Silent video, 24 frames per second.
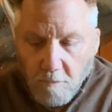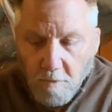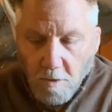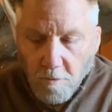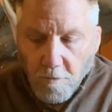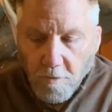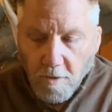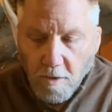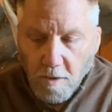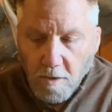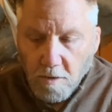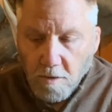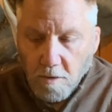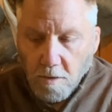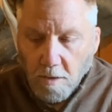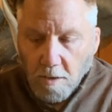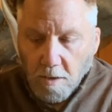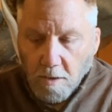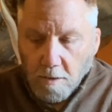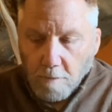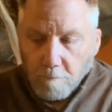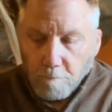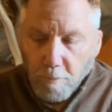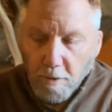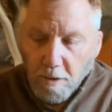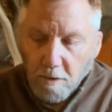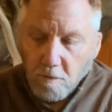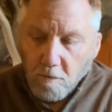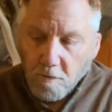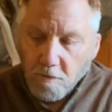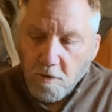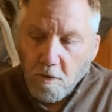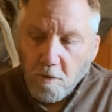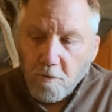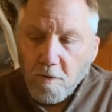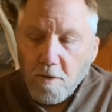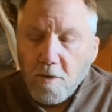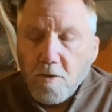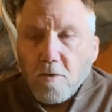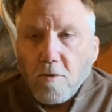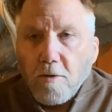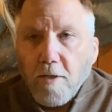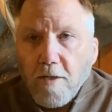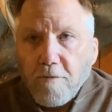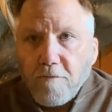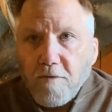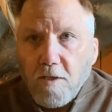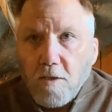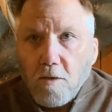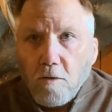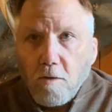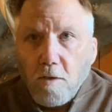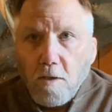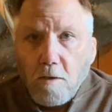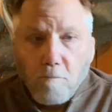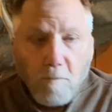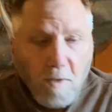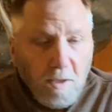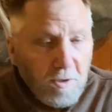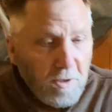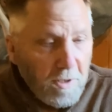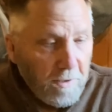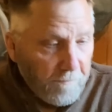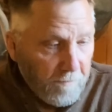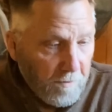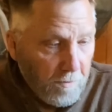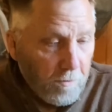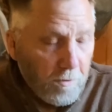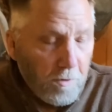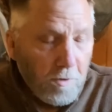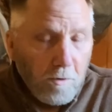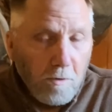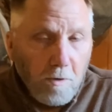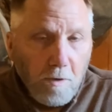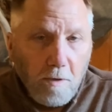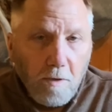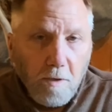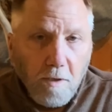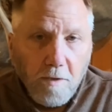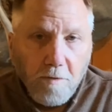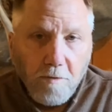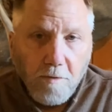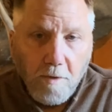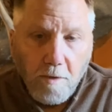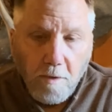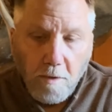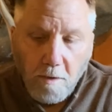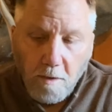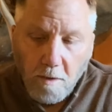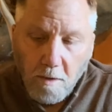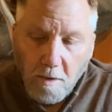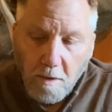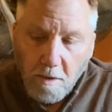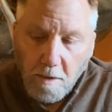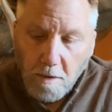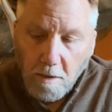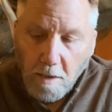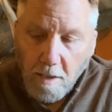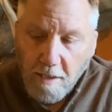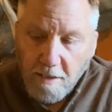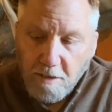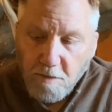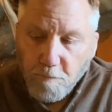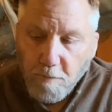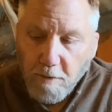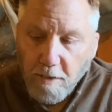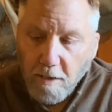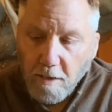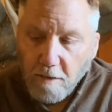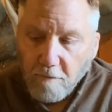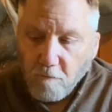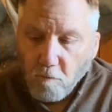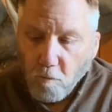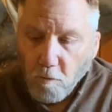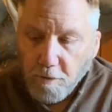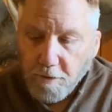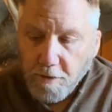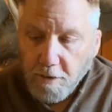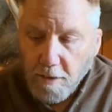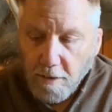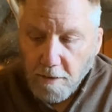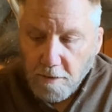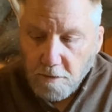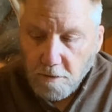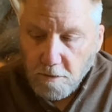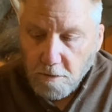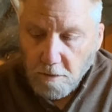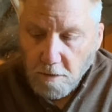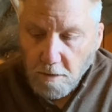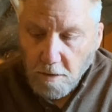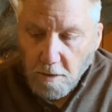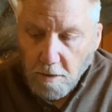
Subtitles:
The buckles on these are heavy duty, much heavier duty than the glass pack Vortex.